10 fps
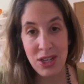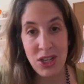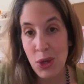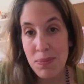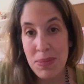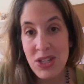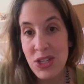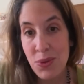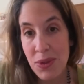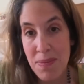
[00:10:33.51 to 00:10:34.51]
me
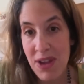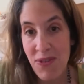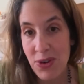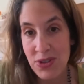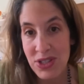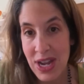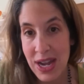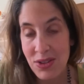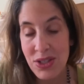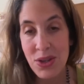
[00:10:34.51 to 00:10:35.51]
too, with my first, I
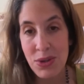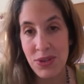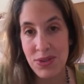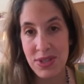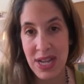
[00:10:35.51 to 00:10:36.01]
also used